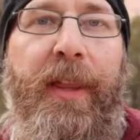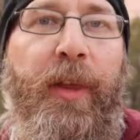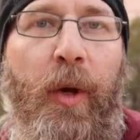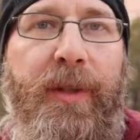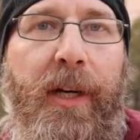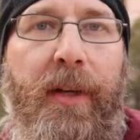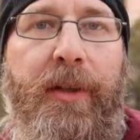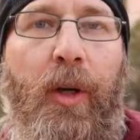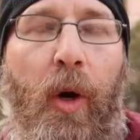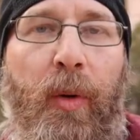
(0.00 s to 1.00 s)
In those
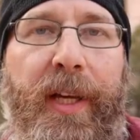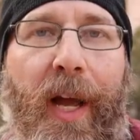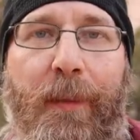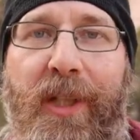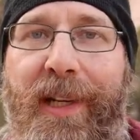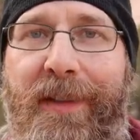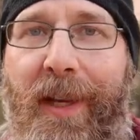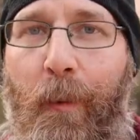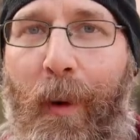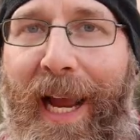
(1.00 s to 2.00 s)
areas, your only option
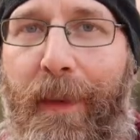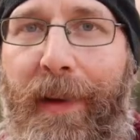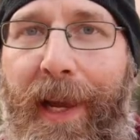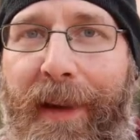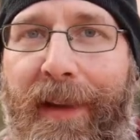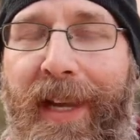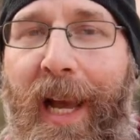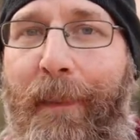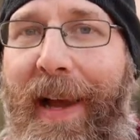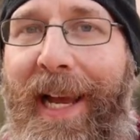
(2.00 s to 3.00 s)
is a wag bag,
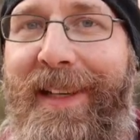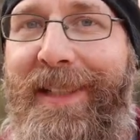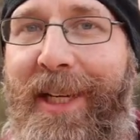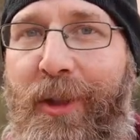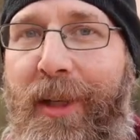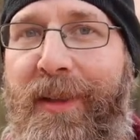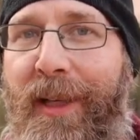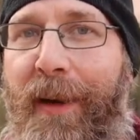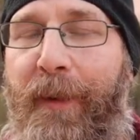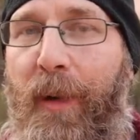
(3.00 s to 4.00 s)
a bag intentionally
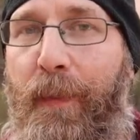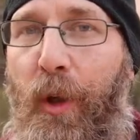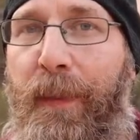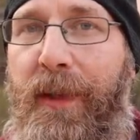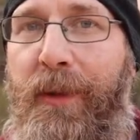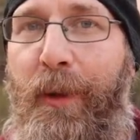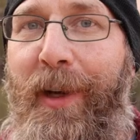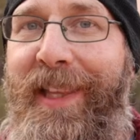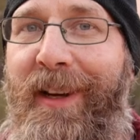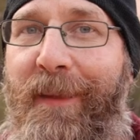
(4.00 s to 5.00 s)
designed for you to poop
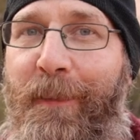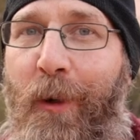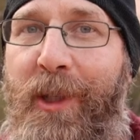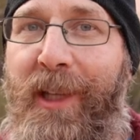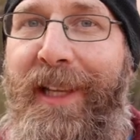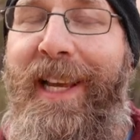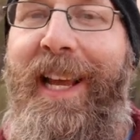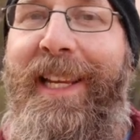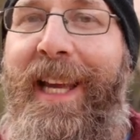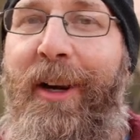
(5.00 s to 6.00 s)
into and then unfortunately
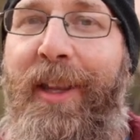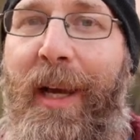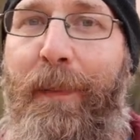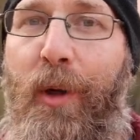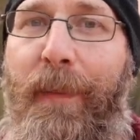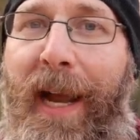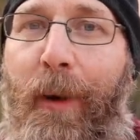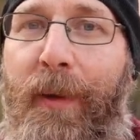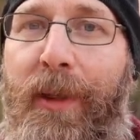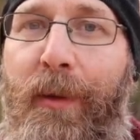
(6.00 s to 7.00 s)
carry that poop
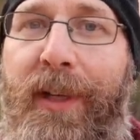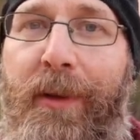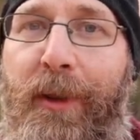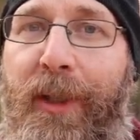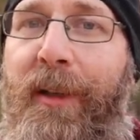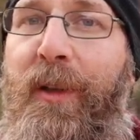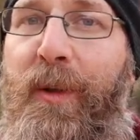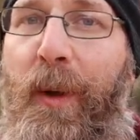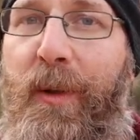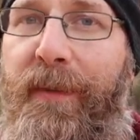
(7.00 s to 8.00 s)
out with you until you can
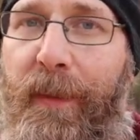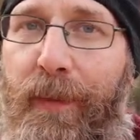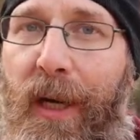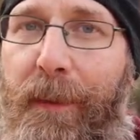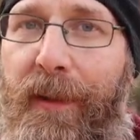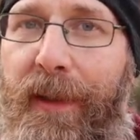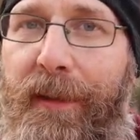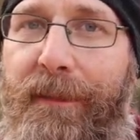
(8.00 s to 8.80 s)
dispose of it properly.